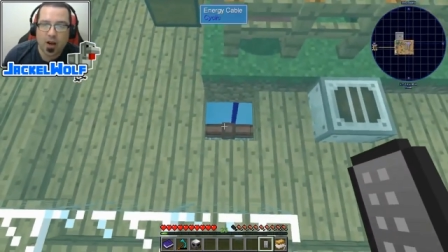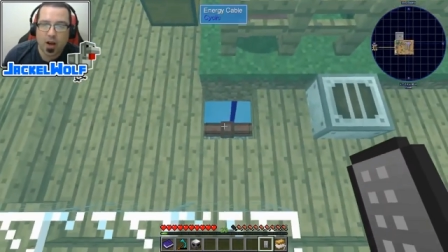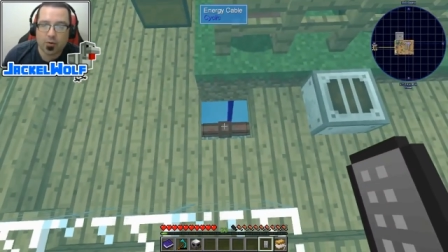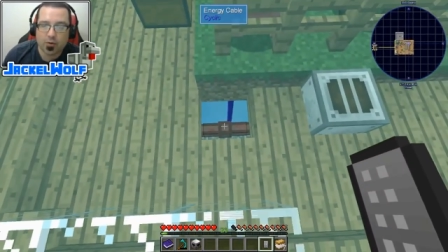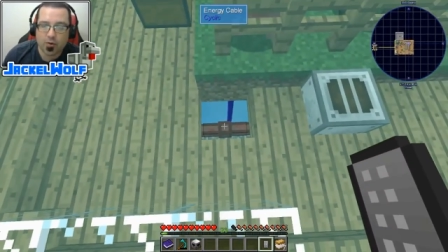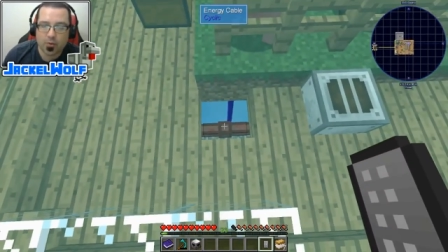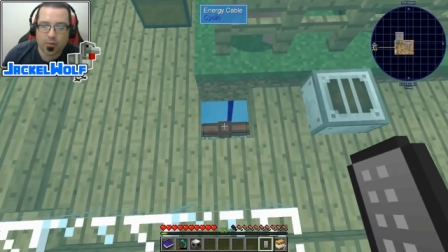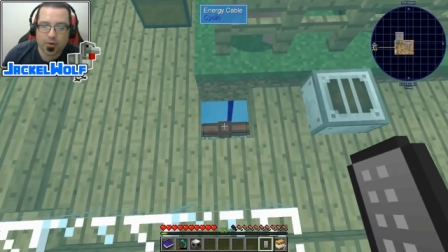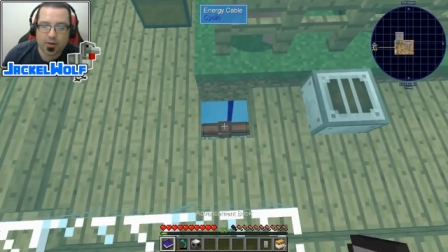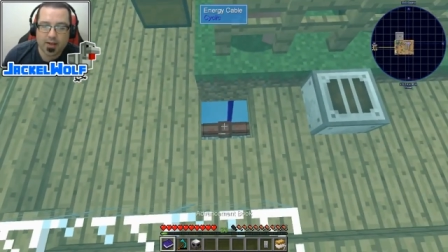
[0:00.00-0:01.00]
Uh, we're going to go,
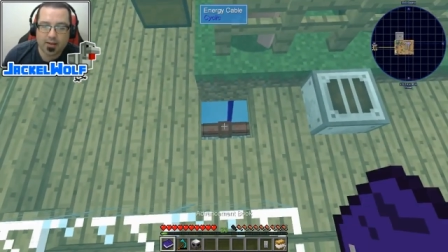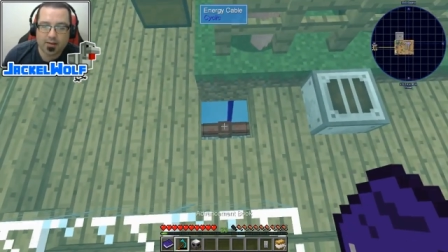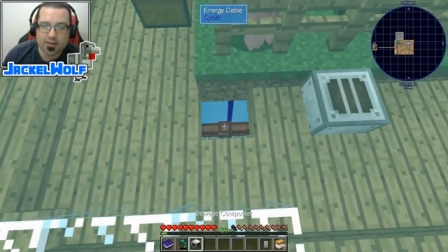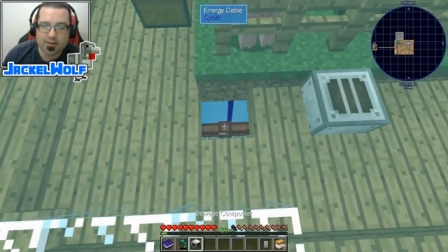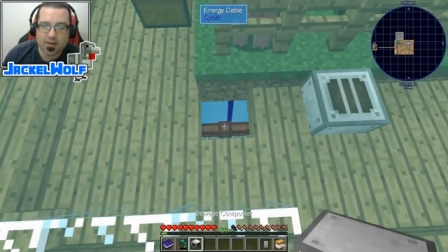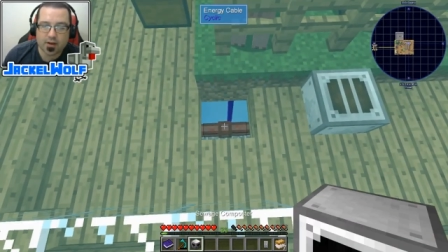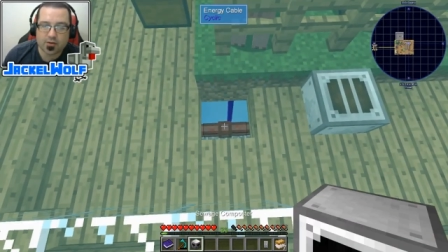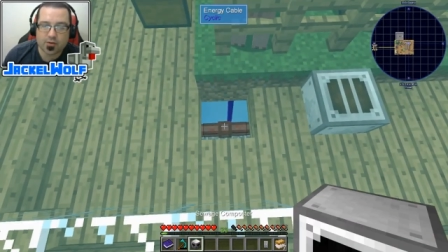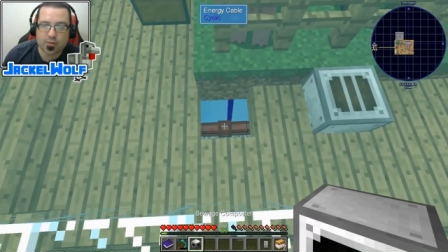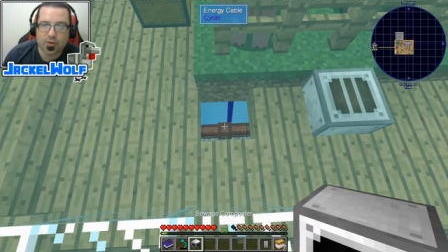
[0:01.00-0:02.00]
we're going to take this uh,
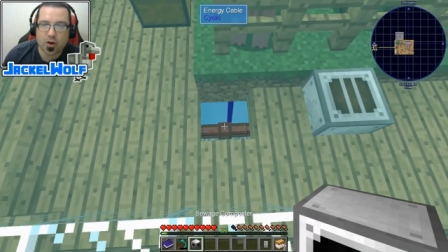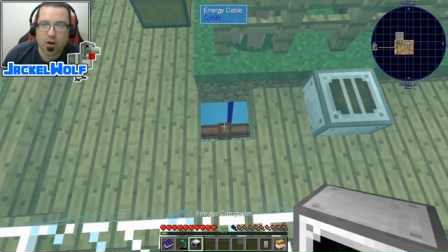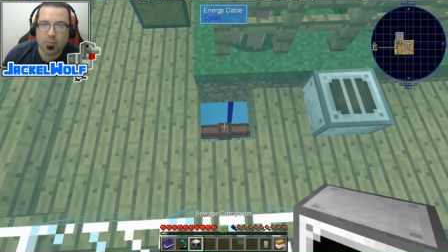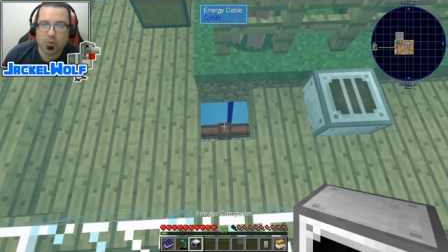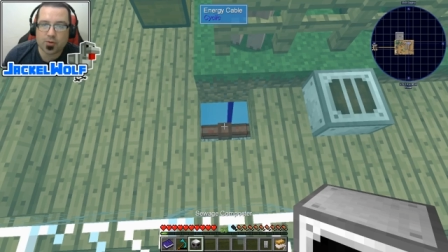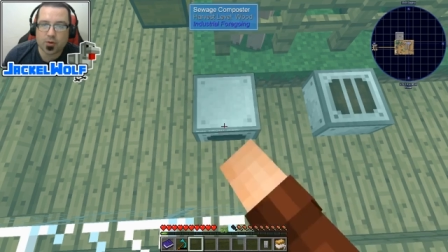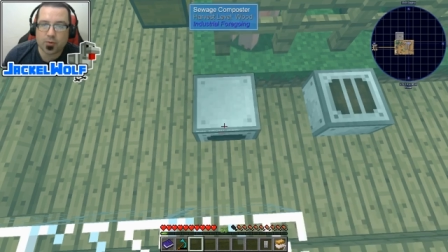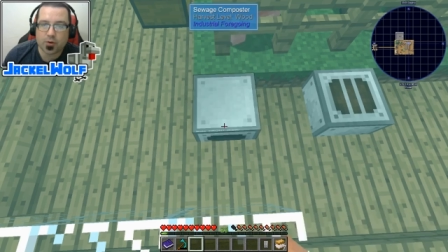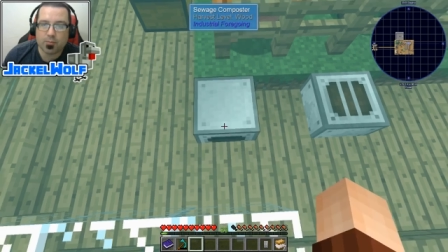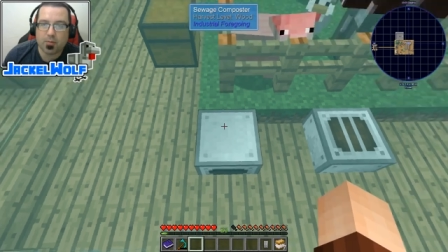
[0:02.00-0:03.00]
sewage composter,
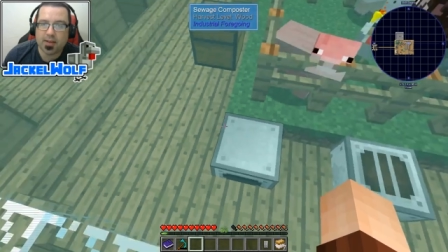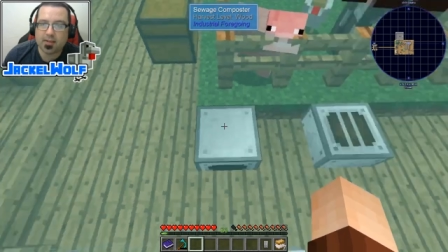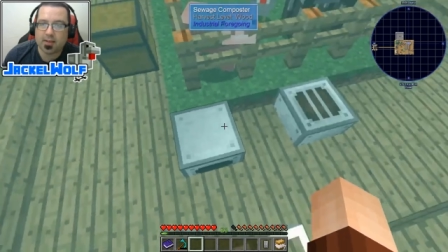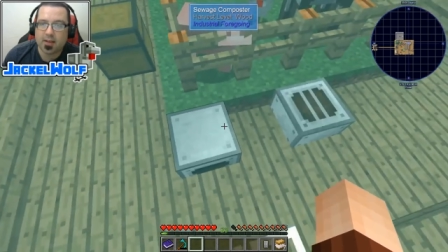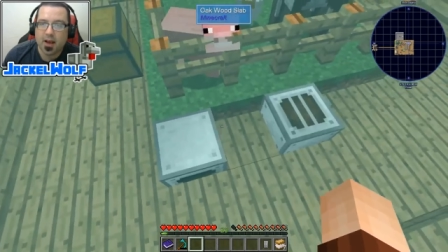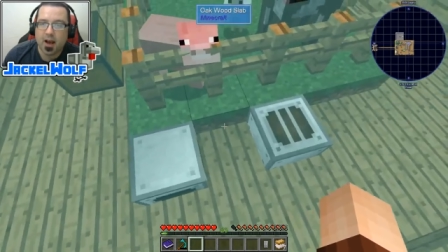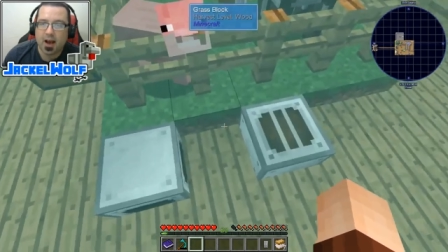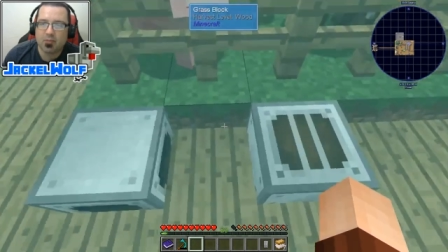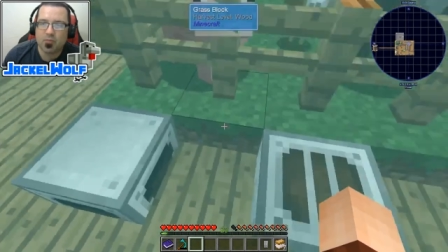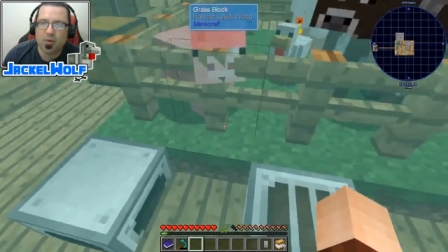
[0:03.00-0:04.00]
we're going to place it
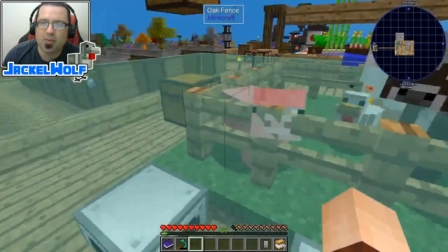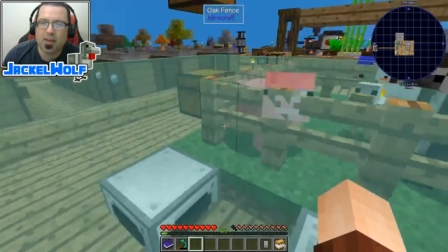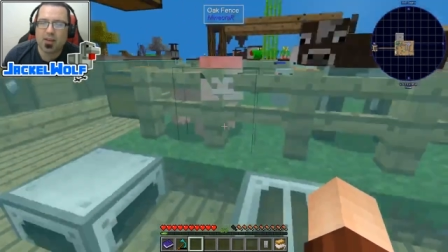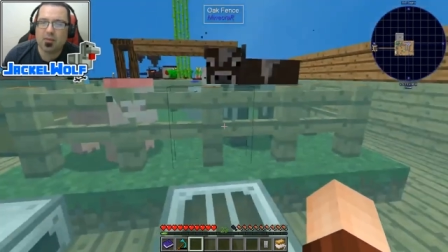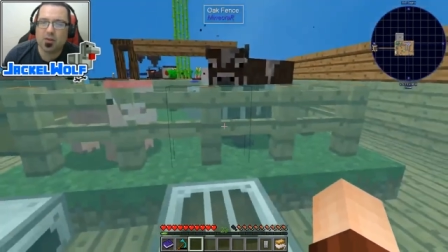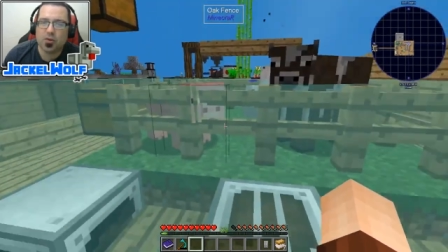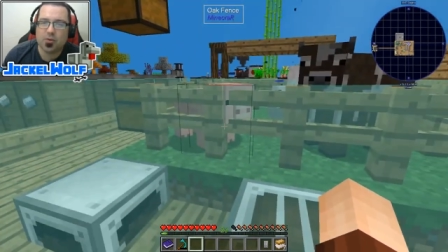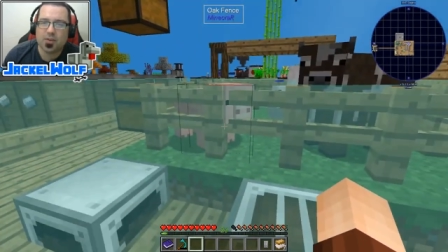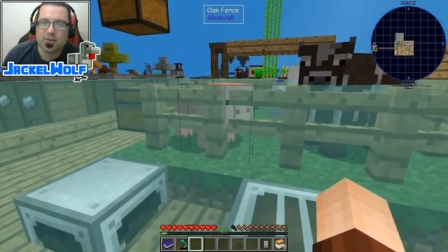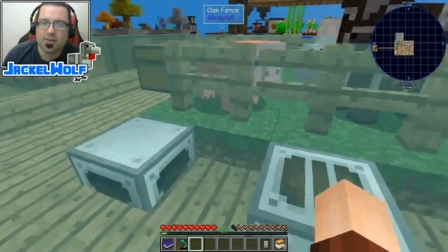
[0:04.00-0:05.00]
within, you know,
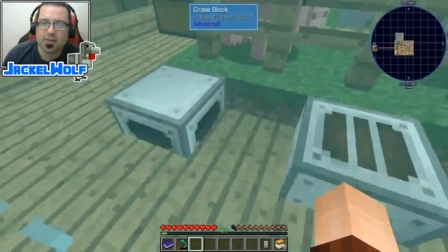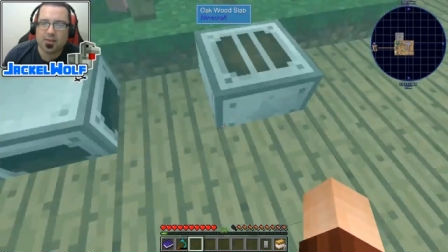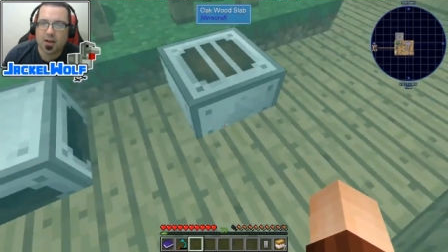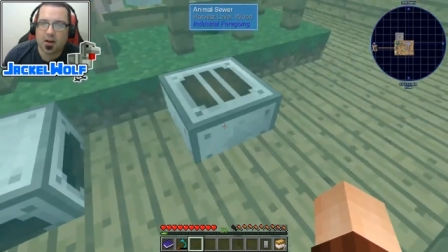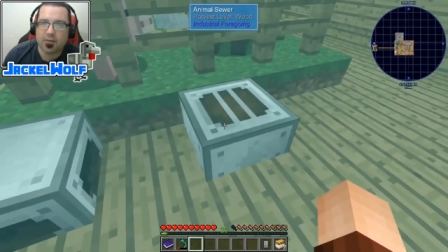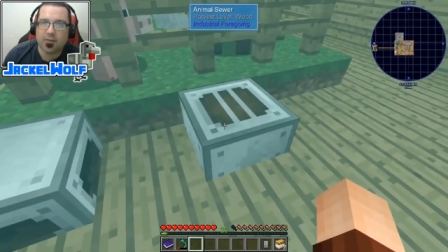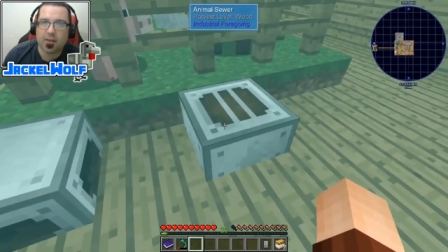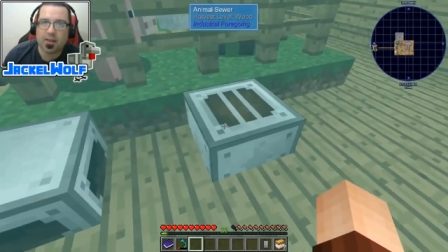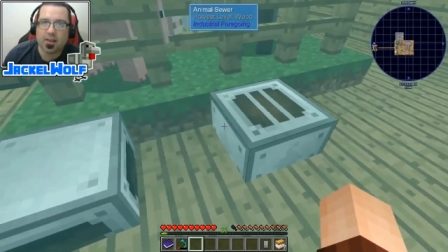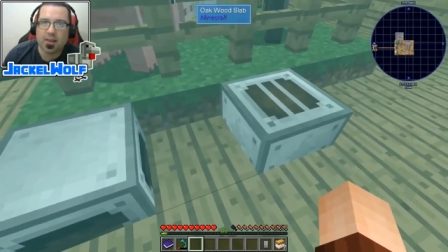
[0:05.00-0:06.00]
distance of
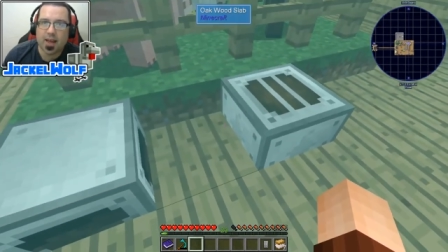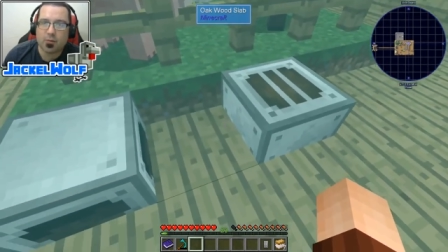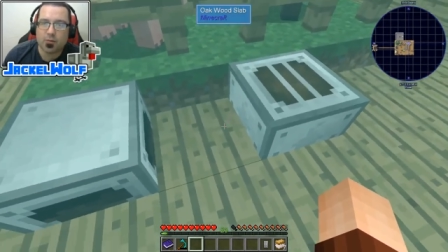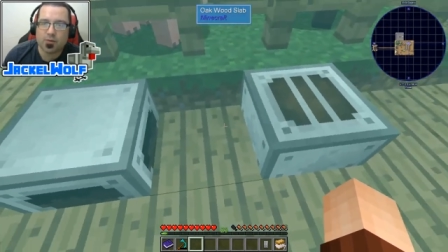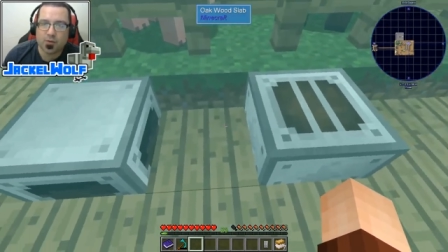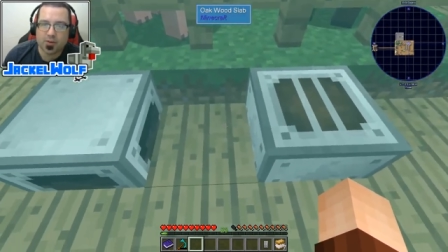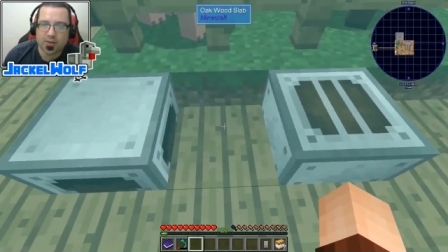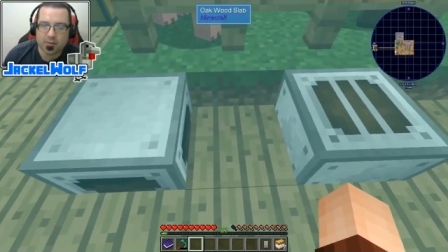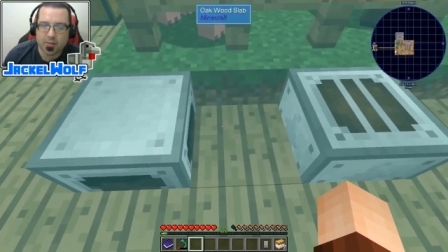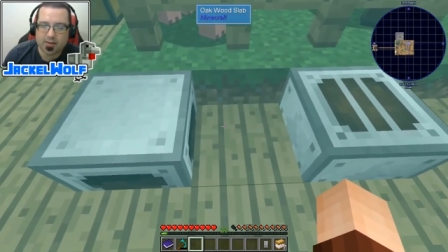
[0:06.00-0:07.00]
the animal sewer. It
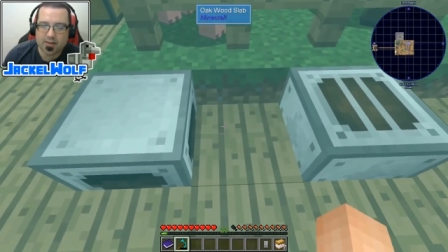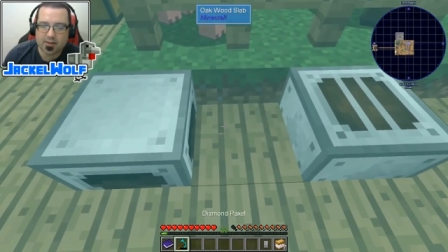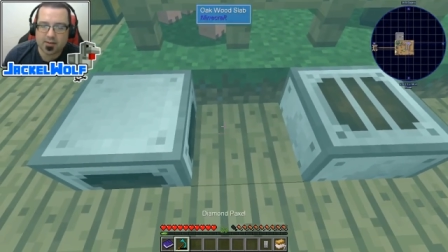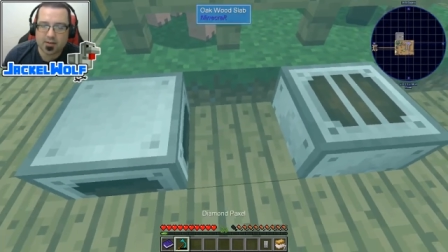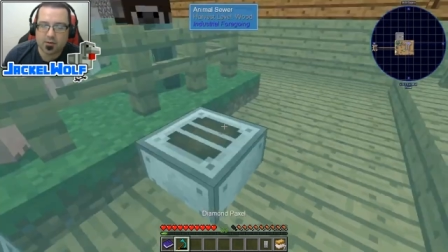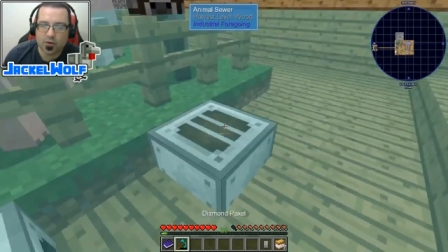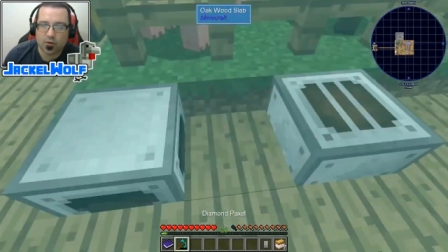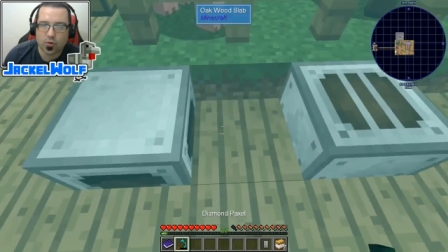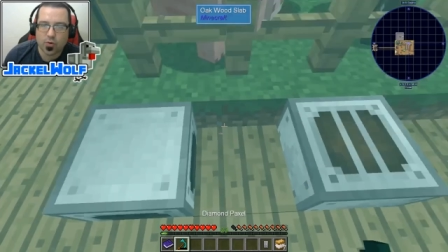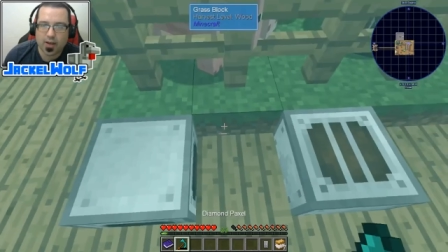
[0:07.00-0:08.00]
doesn't make sense to, you know,
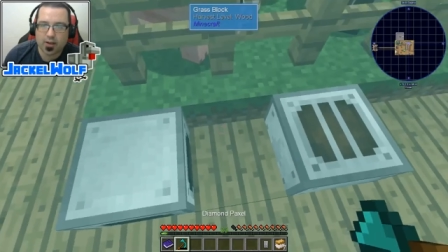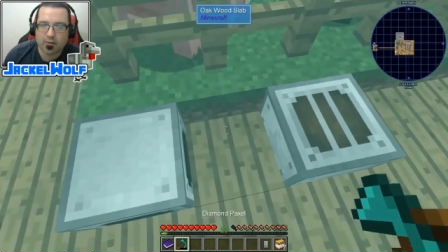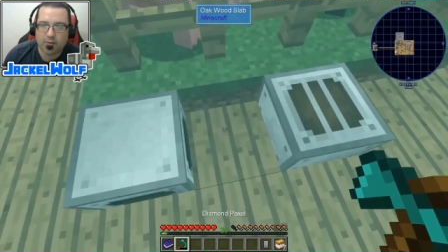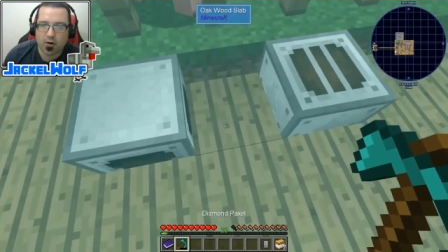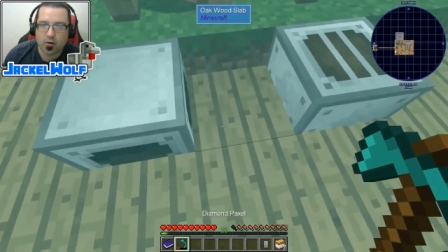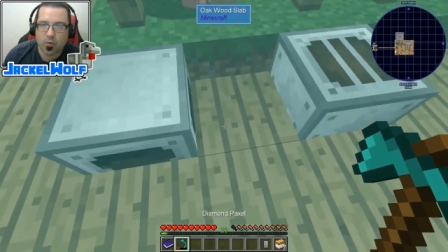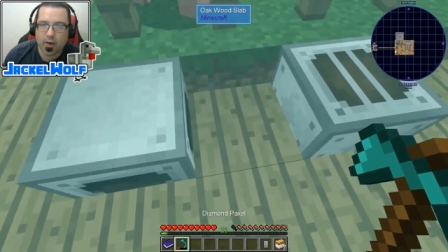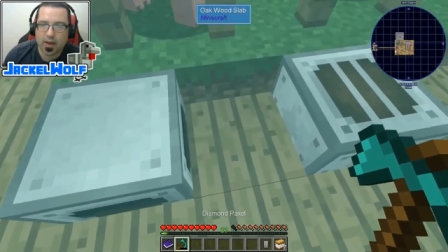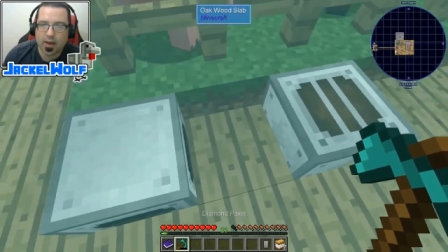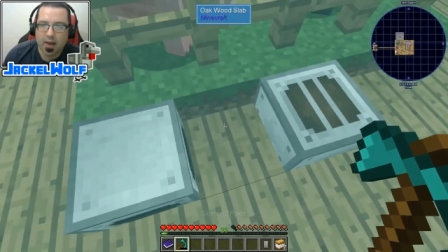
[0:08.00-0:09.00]
locate it far
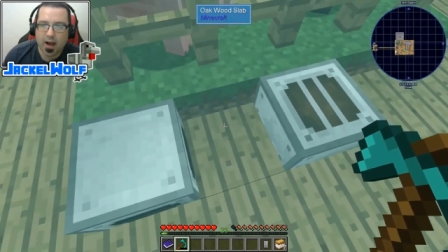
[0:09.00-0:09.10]
away.